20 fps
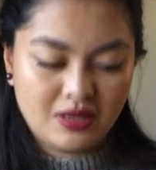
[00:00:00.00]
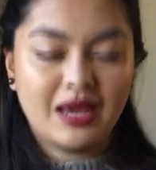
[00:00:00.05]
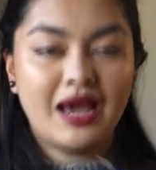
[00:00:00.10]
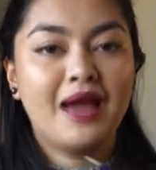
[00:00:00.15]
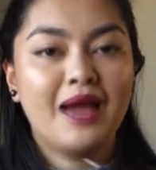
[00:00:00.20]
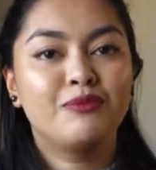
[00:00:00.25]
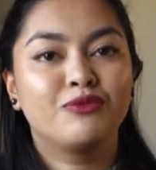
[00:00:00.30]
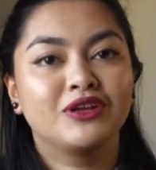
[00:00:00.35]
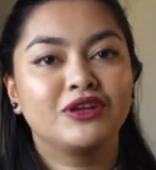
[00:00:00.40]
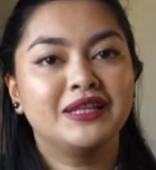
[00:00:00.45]

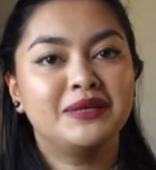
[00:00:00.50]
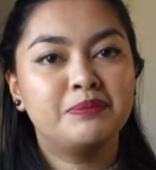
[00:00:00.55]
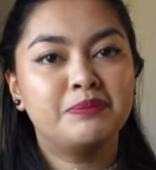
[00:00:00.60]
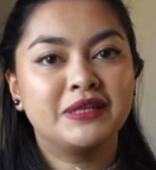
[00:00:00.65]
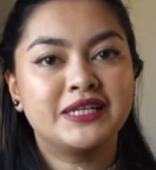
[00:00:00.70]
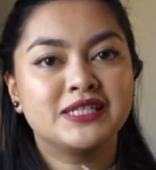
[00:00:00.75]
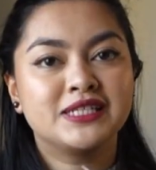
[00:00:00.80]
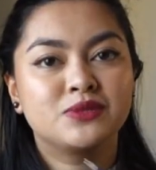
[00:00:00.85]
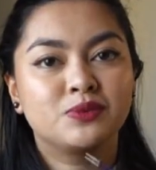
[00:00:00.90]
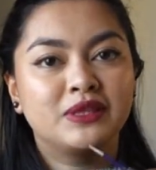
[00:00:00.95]
I'm really
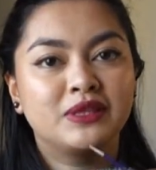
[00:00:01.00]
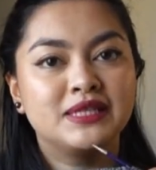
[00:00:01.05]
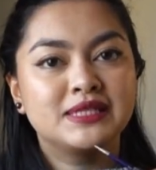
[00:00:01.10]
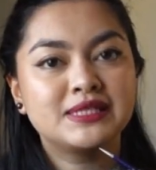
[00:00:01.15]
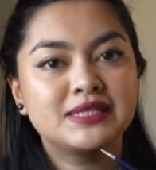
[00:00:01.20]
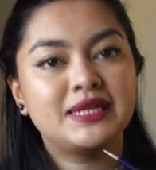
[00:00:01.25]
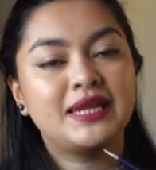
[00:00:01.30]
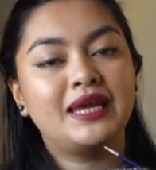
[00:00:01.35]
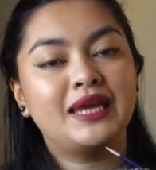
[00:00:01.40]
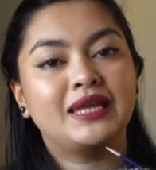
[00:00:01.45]
pleased with
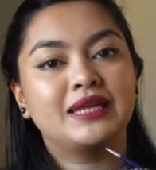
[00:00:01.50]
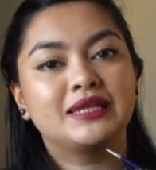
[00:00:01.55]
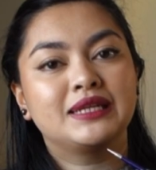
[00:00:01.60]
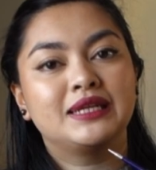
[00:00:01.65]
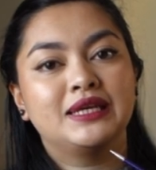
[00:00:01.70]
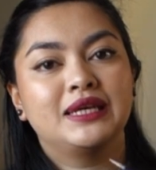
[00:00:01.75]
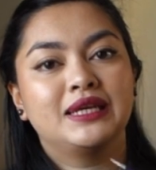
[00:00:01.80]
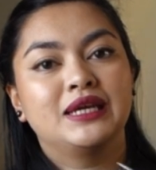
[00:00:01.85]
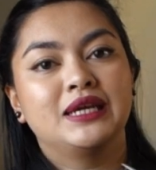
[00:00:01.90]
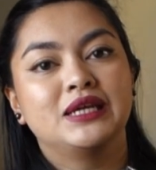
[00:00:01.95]
this knit.
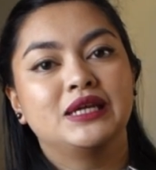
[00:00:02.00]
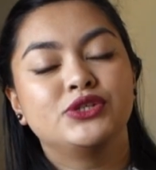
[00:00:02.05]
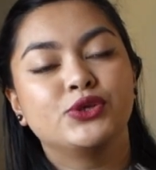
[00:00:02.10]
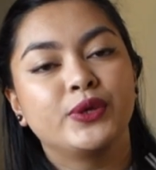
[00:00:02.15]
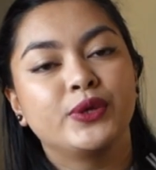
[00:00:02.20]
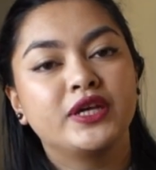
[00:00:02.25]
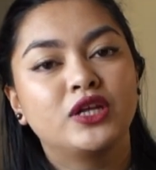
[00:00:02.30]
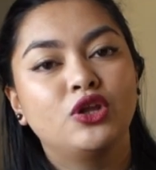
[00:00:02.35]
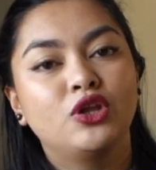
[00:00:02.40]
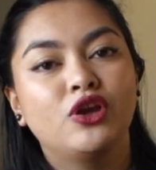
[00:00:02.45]

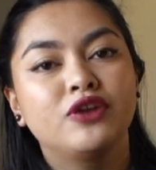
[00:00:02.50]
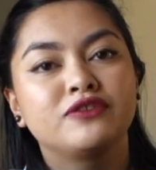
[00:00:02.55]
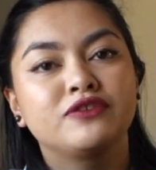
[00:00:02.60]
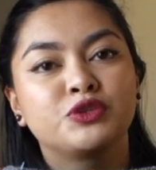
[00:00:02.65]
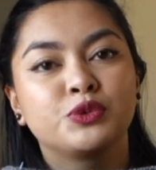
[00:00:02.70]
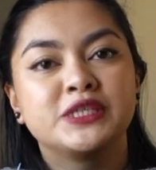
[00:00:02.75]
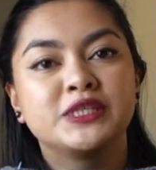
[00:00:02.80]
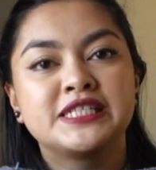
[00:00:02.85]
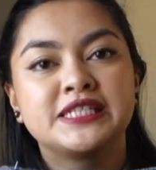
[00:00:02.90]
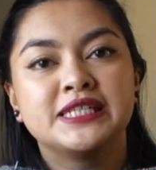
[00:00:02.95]
doing a lot of
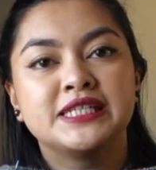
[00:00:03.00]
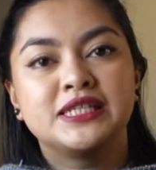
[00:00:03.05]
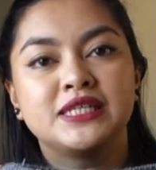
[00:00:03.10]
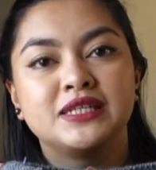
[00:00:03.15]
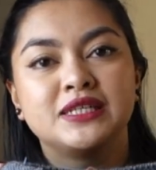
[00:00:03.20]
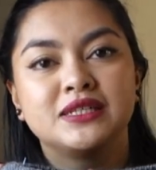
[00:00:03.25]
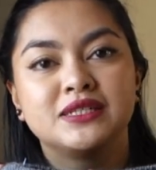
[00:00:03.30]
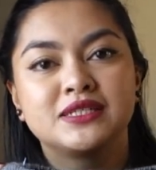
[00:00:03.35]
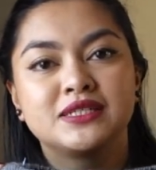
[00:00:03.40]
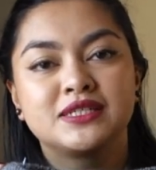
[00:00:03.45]

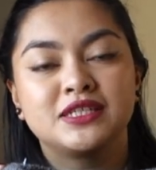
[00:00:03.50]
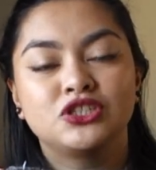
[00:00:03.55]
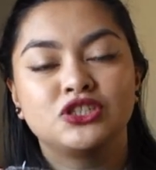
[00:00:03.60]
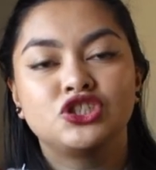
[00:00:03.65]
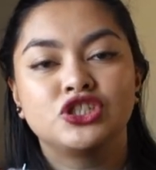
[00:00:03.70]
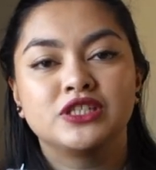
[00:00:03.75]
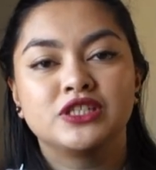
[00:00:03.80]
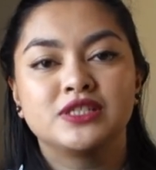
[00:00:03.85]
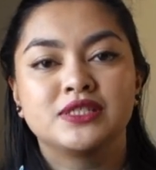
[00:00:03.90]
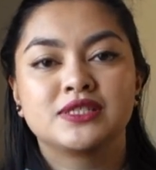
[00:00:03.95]
twisted
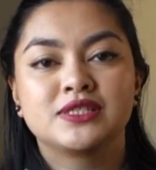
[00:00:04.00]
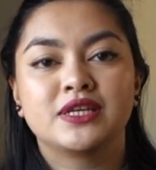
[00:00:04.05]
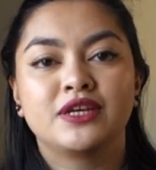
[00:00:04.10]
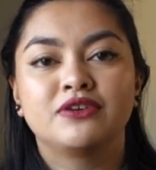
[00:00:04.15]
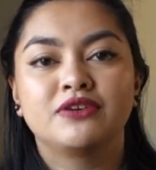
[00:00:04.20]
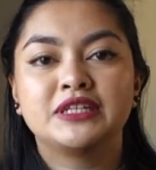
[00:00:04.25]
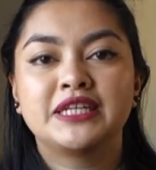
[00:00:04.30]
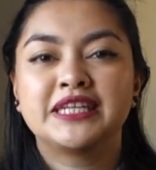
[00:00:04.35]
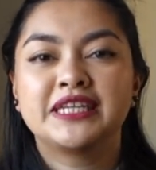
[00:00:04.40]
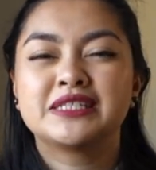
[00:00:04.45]
stitches
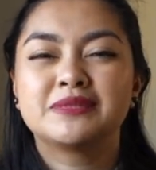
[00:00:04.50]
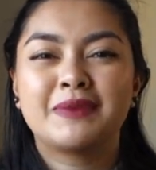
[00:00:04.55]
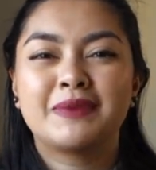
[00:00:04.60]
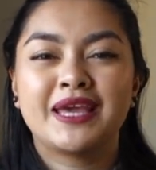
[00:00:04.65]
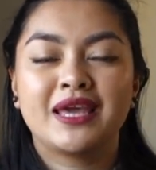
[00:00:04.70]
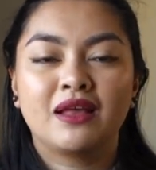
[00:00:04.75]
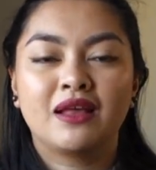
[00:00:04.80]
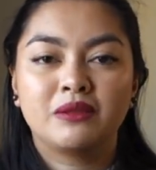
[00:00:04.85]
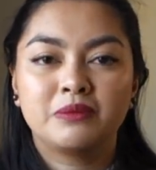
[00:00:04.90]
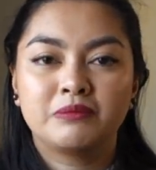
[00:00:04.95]
irritates
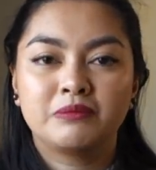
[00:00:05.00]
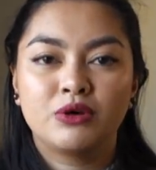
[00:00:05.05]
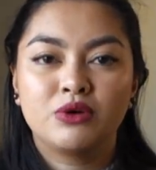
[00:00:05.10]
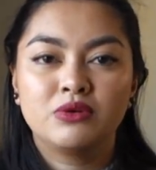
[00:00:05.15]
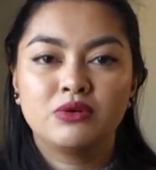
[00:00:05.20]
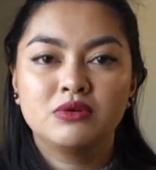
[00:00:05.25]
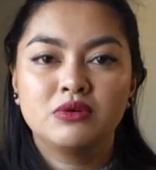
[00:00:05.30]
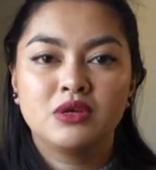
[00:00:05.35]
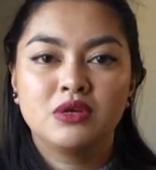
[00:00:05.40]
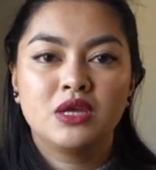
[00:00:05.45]
my
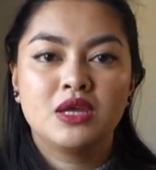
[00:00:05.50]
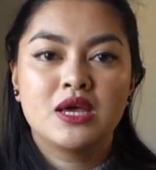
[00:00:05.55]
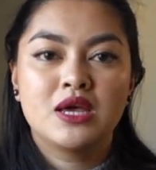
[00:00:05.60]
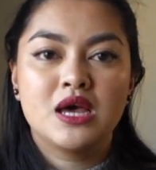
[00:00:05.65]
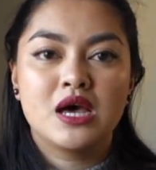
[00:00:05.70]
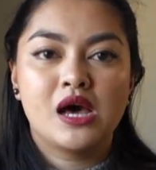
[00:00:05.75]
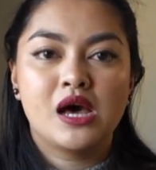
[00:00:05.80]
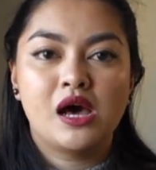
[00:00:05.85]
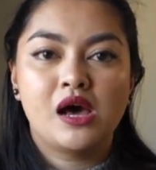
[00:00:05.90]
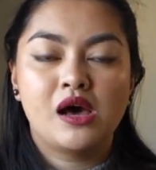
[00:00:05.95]
elbow,
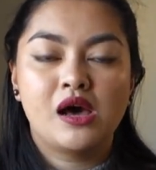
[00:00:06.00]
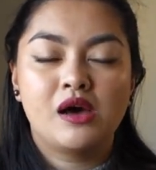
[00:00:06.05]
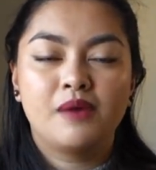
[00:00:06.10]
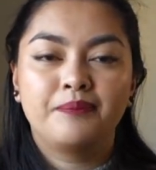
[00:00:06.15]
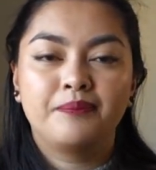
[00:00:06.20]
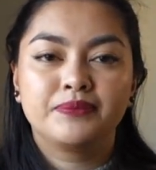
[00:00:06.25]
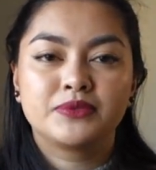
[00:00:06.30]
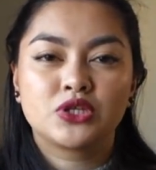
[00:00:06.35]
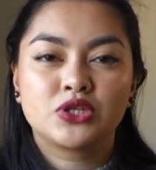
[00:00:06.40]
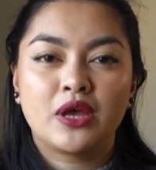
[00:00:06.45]

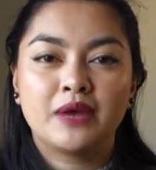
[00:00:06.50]
so